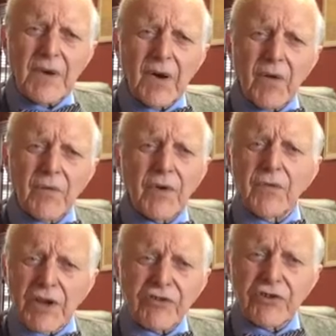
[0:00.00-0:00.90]
of
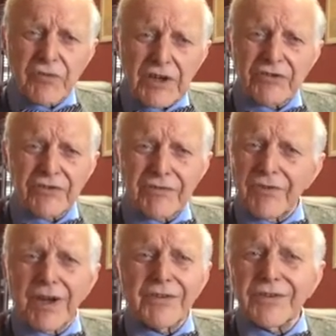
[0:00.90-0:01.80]
restoration
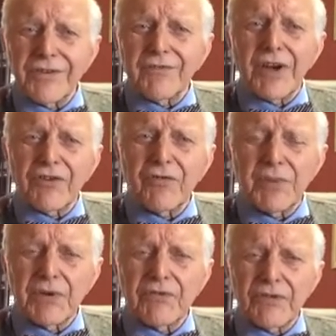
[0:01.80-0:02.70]
rather than
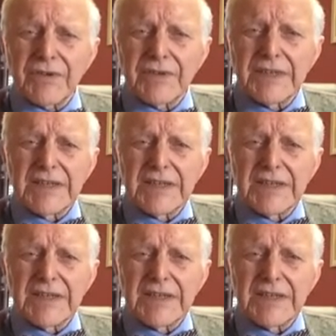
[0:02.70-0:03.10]
retribution.